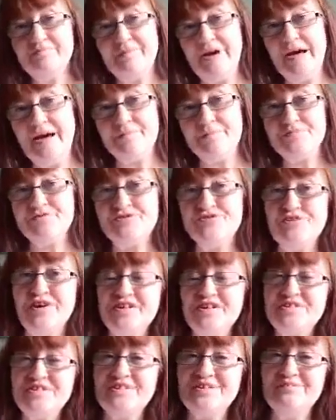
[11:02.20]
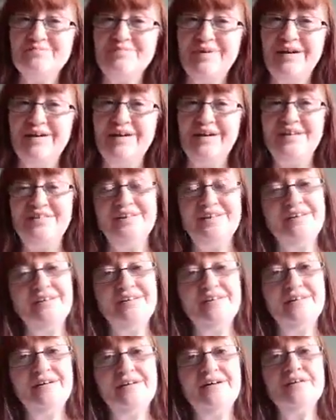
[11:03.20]
Perhaps try to combine
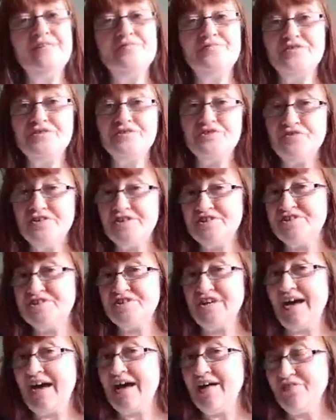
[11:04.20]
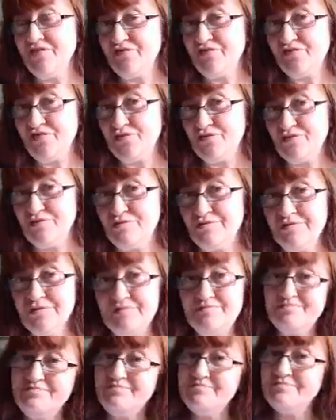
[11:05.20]
the trickster and the fool
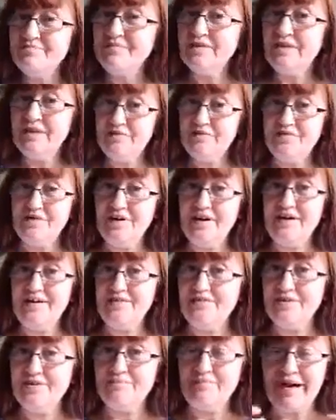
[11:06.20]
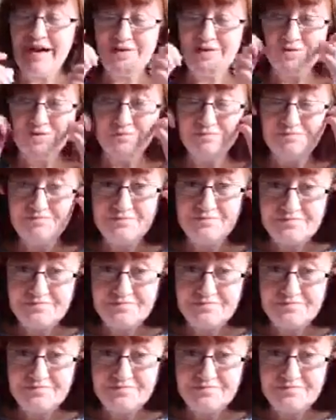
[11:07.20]
if you're out and about.